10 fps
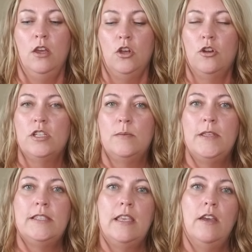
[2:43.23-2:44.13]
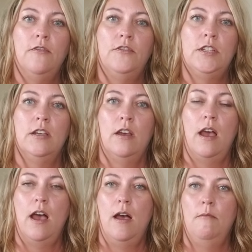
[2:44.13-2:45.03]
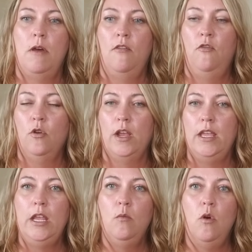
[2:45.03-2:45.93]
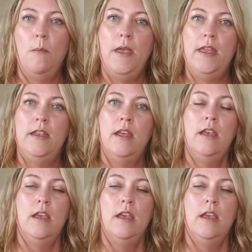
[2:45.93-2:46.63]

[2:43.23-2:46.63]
Christmas gift for any woman.